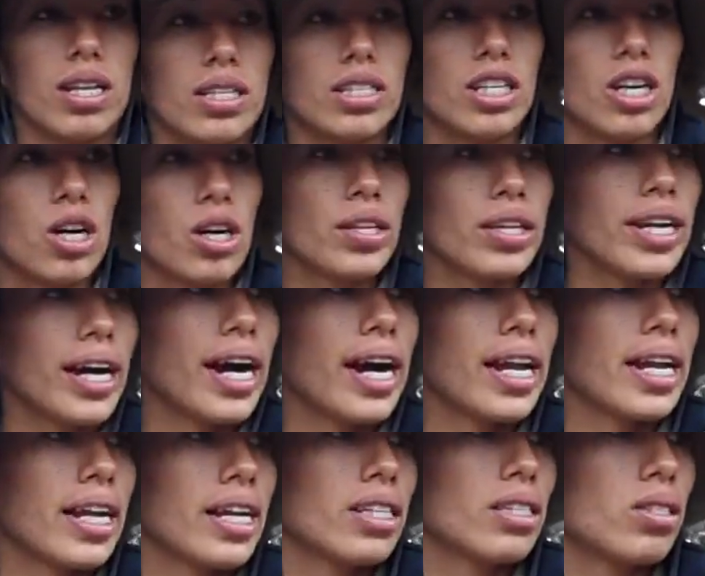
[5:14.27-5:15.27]
The other
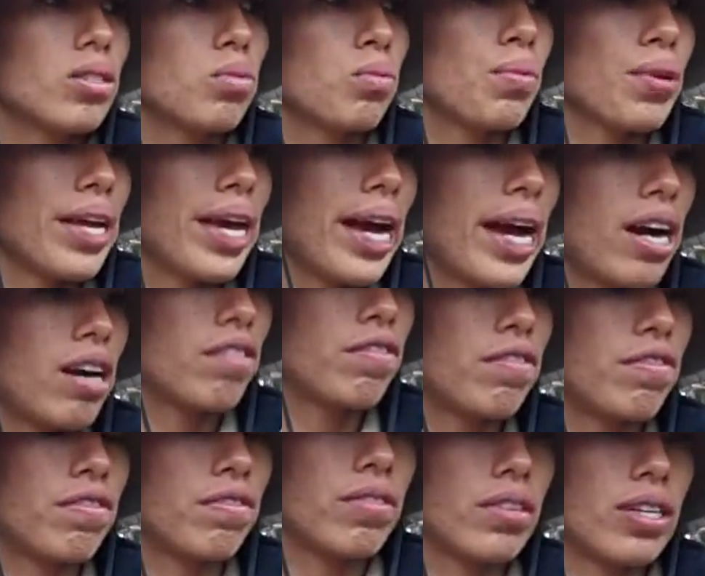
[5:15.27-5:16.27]
islands, we have
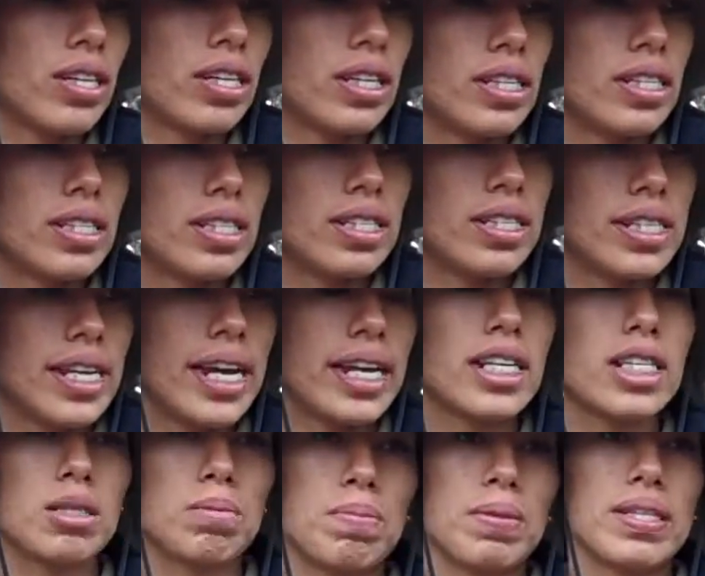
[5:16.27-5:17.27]

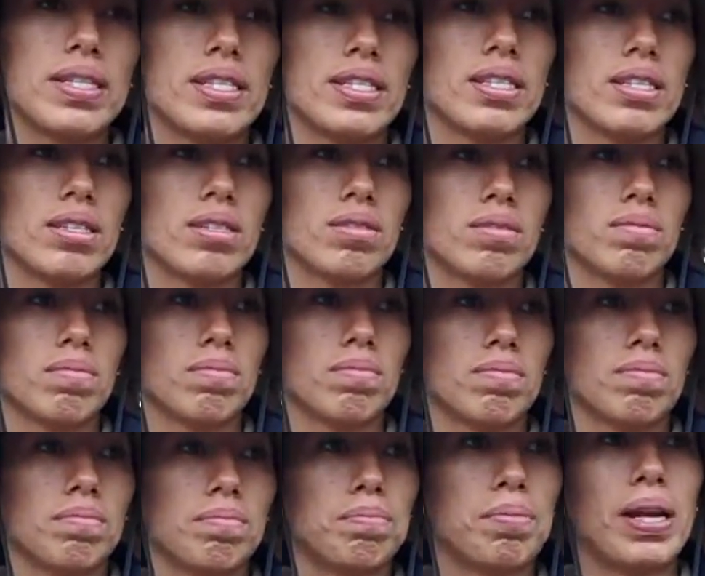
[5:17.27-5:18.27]
10 species,
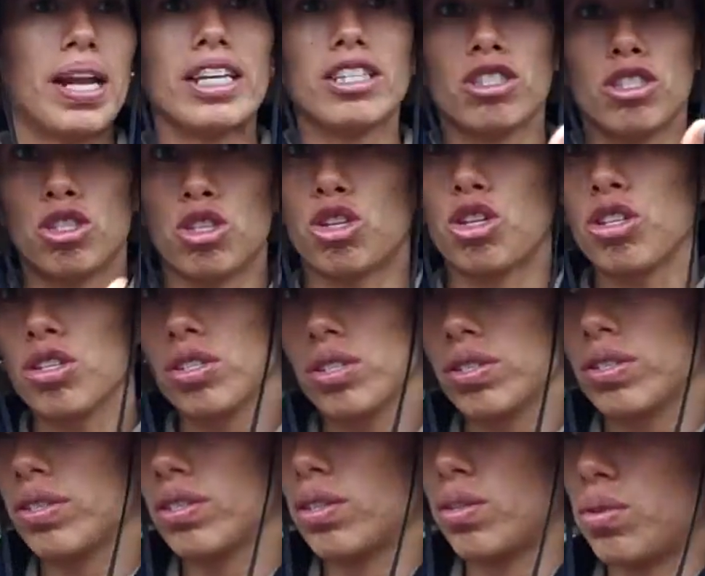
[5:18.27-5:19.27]
plus George,
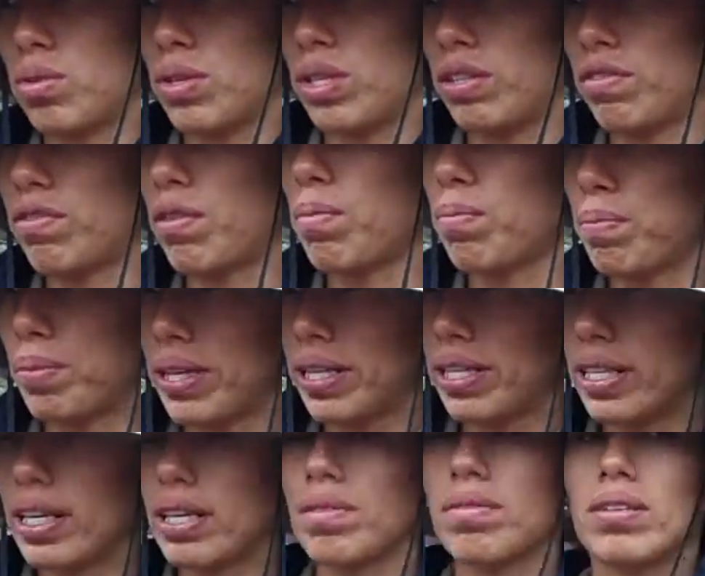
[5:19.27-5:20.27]
who is from
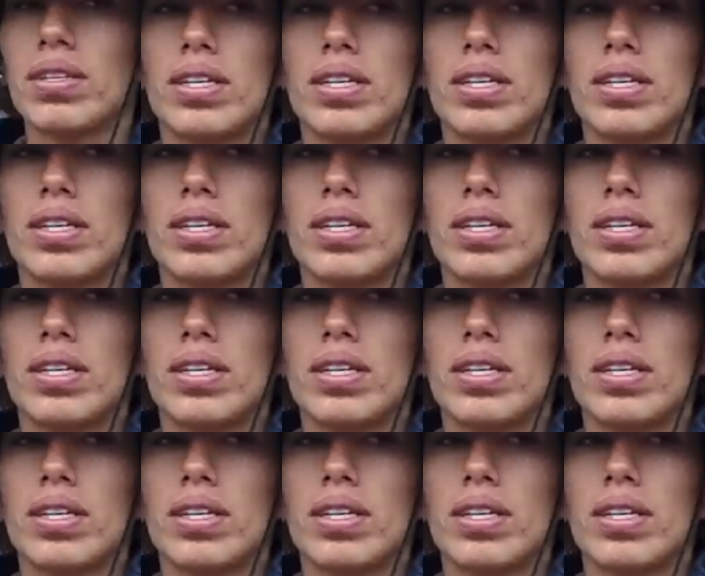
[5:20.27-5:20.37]
Pinta.